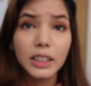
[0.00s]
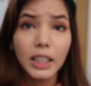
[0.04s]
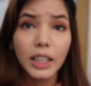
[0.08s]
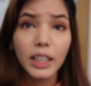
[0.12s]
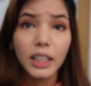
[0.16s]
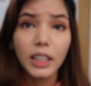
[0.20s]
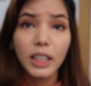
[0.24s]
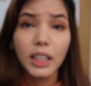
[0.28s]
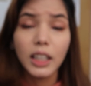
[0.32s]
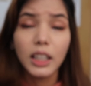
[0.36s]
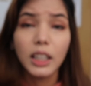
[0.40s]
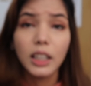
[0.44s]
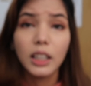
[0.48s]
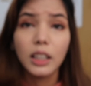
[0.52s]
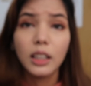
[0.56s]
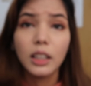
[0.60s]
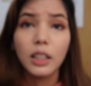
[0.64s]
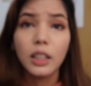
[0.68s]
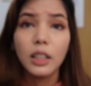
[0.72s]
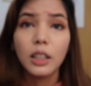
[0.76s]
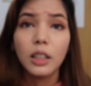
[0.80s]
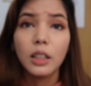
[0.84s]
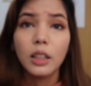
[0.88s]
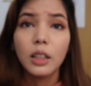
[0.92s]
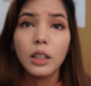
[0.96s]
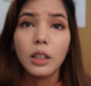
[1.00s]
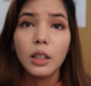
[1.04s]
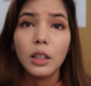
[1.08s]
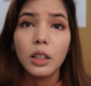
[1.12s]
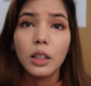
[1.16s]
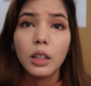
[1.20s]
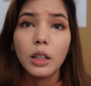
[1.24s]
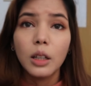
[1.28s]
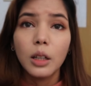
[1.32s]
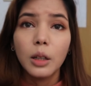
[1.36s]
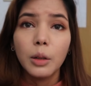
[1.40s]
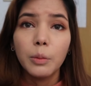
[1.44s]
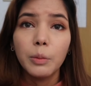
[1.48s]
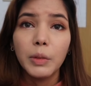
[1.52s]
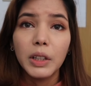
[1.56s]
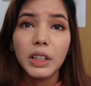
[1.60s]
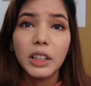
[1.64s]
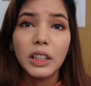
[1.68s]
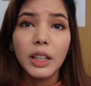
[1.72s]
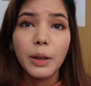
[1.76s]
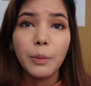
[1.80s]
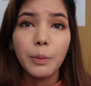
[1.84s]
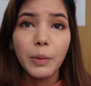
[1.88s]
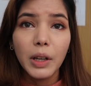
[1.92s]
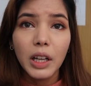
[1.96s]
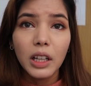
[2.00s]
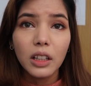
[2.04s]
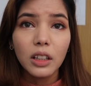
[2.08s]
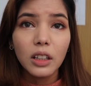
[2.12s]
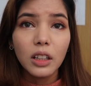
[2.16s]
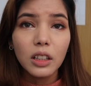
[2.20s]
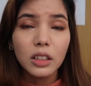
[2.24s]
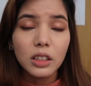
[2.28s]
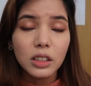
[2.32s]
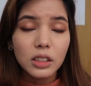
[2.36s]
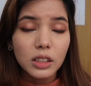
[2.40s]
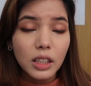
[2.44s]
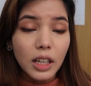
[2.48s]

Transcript: tiny. But they made this